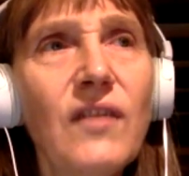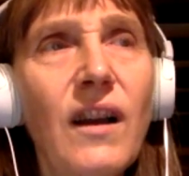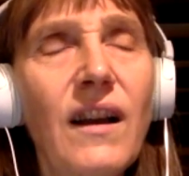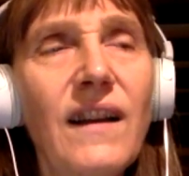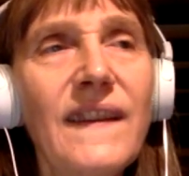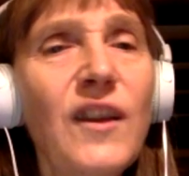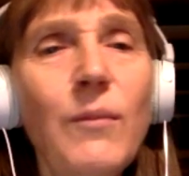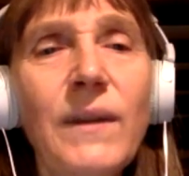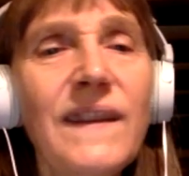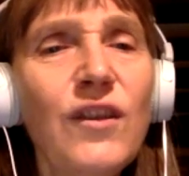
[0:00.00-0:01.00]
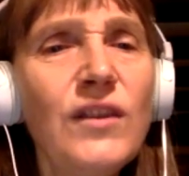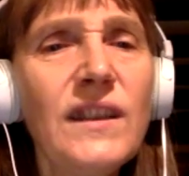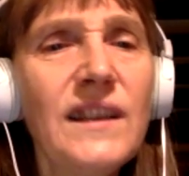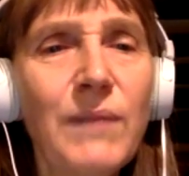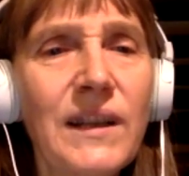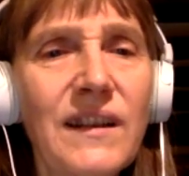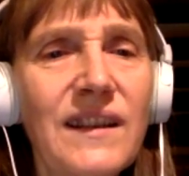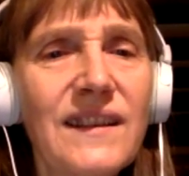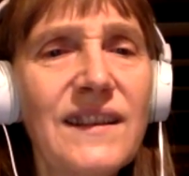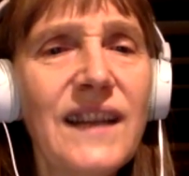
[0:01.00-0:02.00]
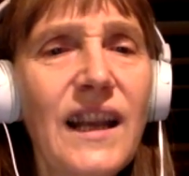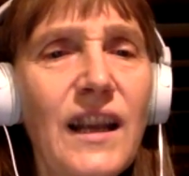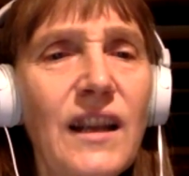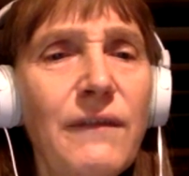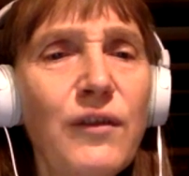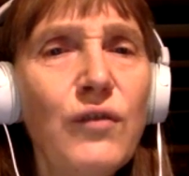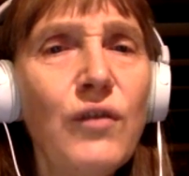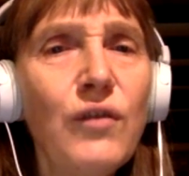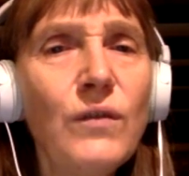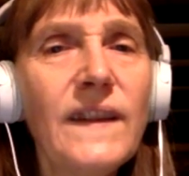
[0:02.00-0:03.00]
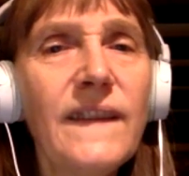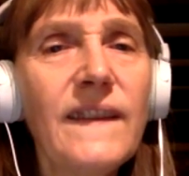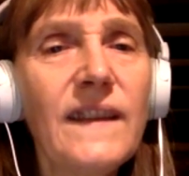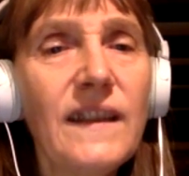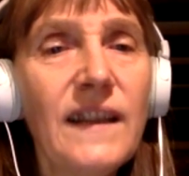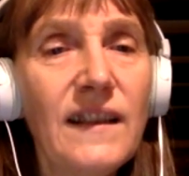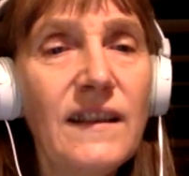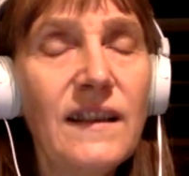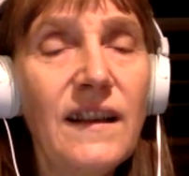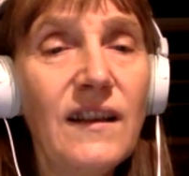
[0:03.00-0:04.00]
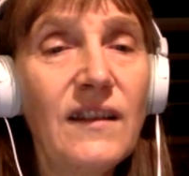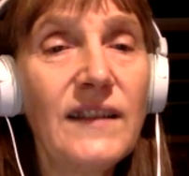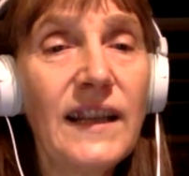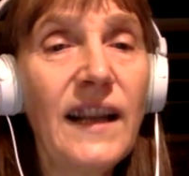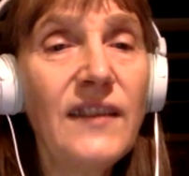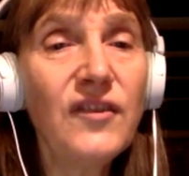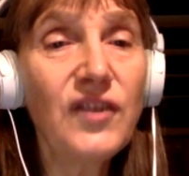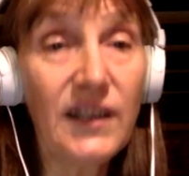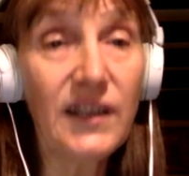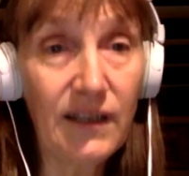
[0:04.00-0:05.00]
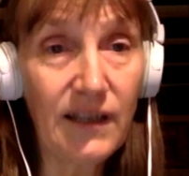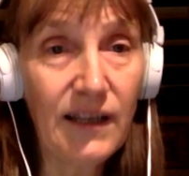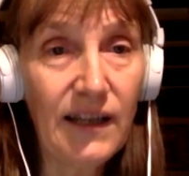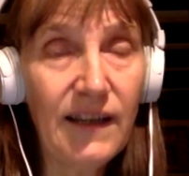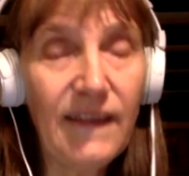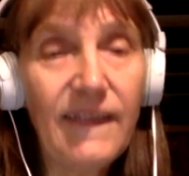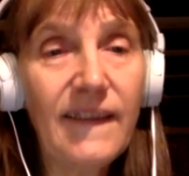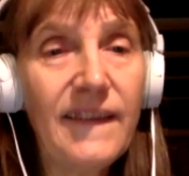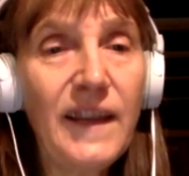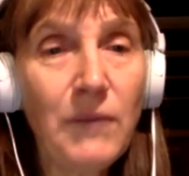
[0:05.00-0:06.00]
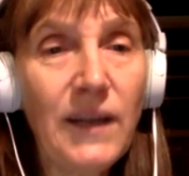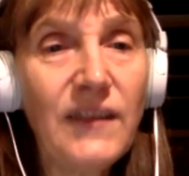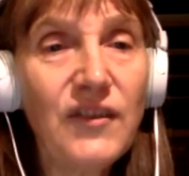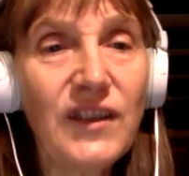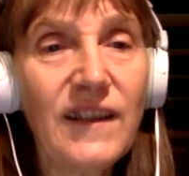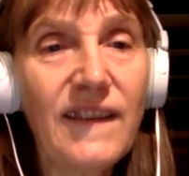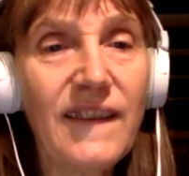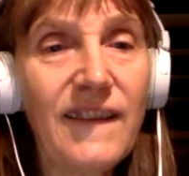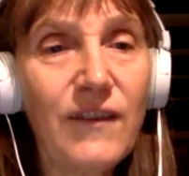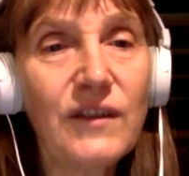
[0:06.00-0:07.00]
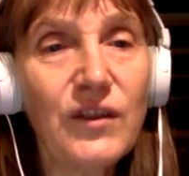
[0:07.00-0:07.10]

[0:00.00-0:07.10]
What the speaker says: Zelma is not an immigrant. If you noticed that the country is the same country, it's the Soviet